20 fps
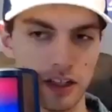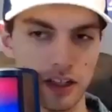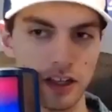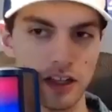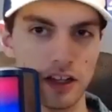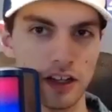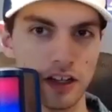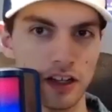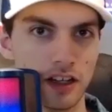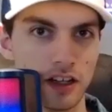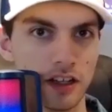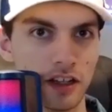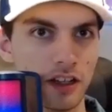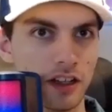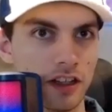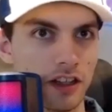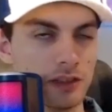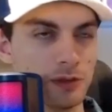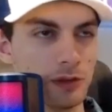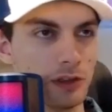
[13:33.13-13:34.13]
he had a
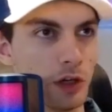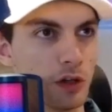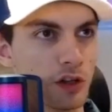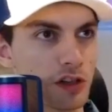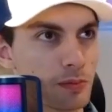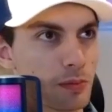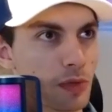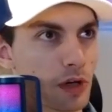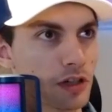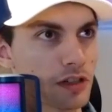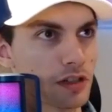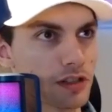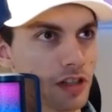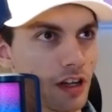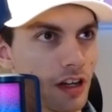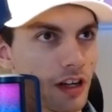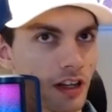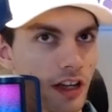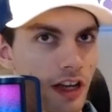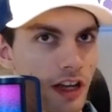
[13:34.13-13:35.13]
him and Otis
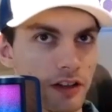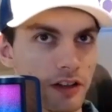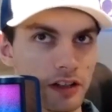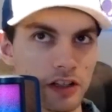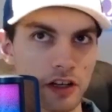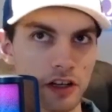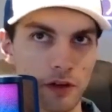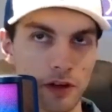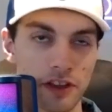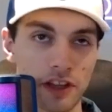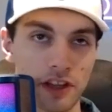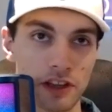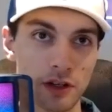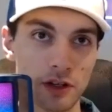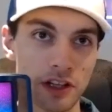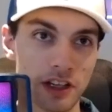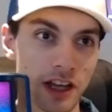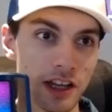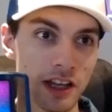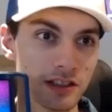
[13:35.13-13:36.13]
Birdsong had a year where I think
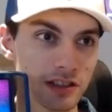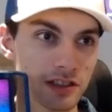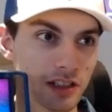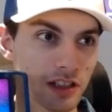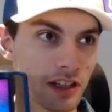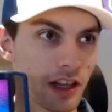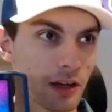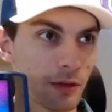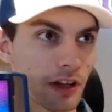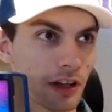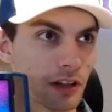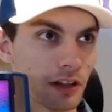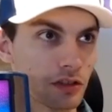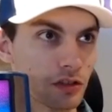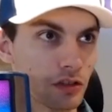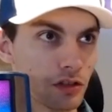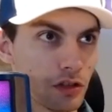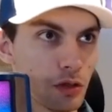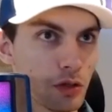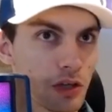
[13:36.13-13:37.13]
they're the eighth seed and they were like
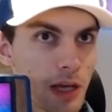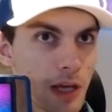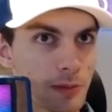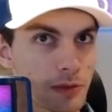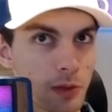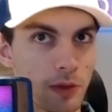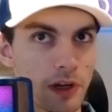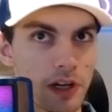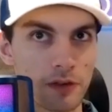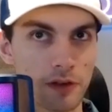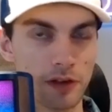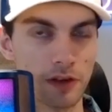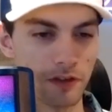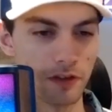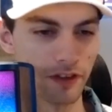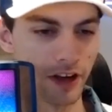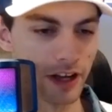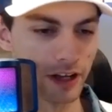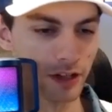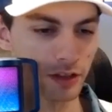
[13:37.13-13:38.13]
two games away from the
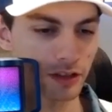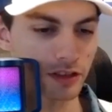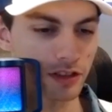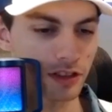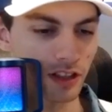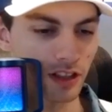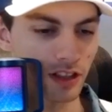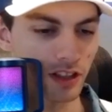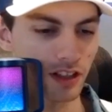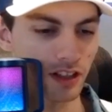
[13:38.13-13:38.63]
finals.